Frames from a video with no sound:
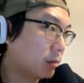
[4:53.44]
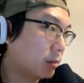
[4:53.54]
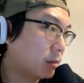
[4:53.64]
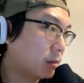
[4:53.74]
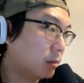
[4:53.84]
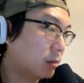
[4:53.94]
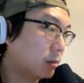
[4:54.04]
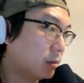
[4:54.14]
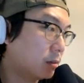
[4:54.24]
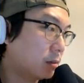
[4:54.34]

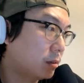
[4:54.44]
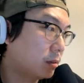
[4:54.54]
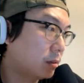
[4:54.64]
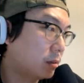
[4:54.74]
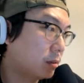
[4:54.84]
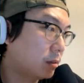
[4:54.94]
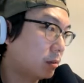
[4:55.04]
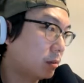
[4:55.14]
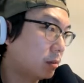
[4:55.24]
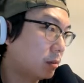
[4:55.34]

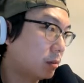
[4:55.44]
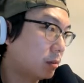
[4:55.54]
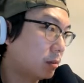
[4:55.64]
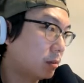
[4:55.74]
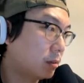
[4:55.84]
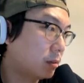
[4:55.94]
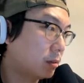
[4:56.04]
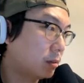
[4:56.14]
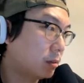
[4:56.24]
Nobody speaks.